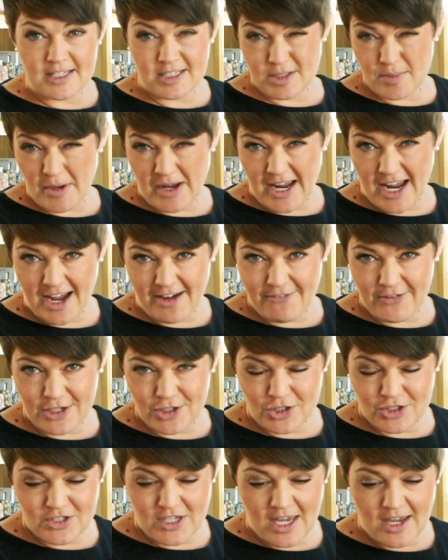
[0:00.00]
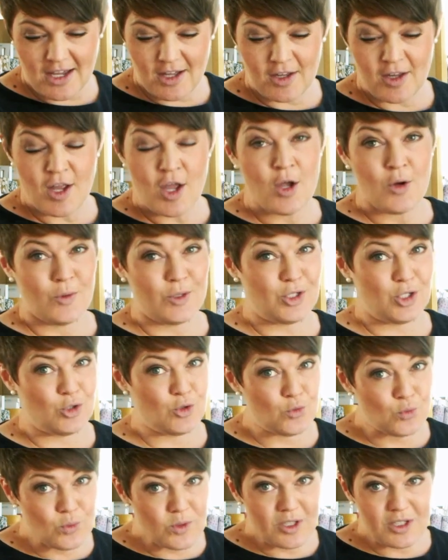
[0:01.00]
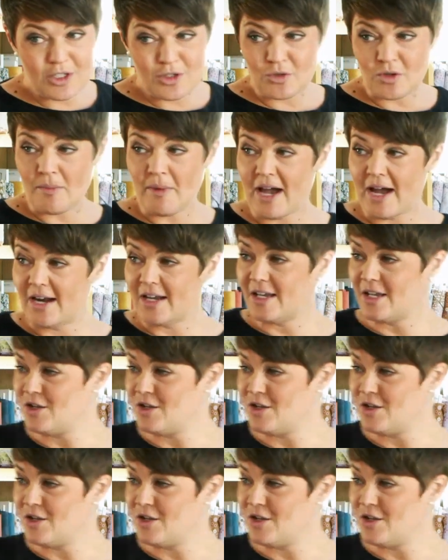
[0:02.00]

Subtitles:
It's about a 1/2 inch scale, which is really dramatic,